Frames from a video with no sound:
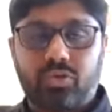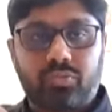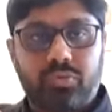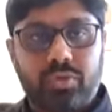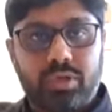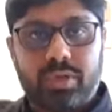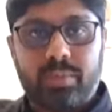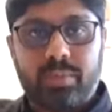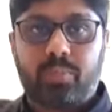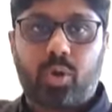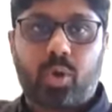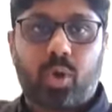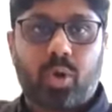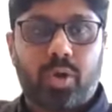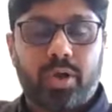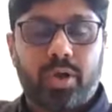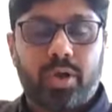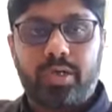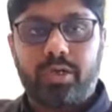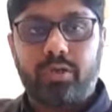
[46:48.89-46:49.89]
you will
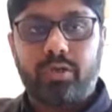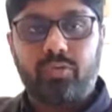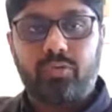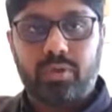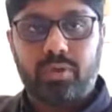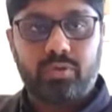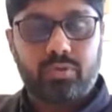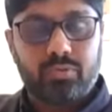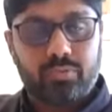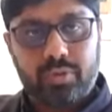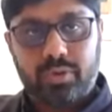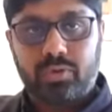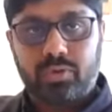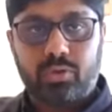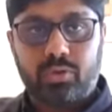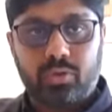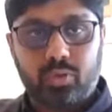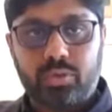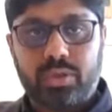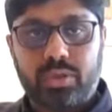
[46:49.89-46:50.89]
deploy it, you will
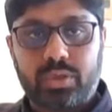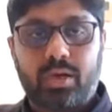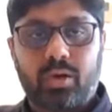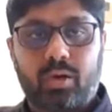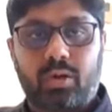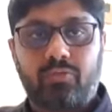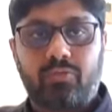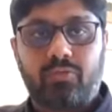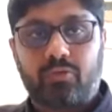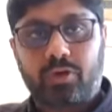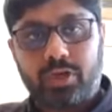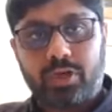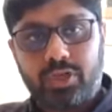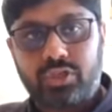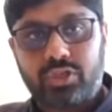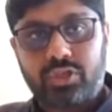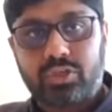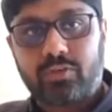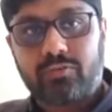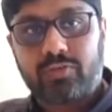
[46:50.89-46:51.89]
do that all for
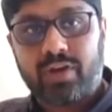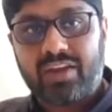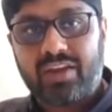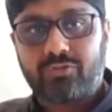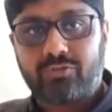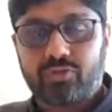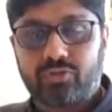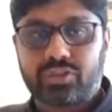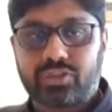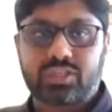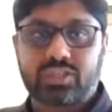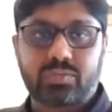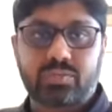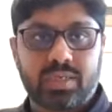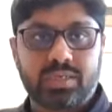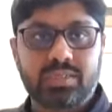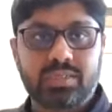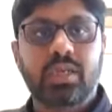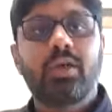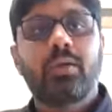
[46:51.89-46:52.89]
initial 5 to 6
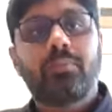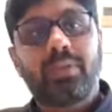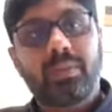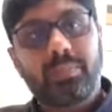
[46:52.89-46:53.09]
months.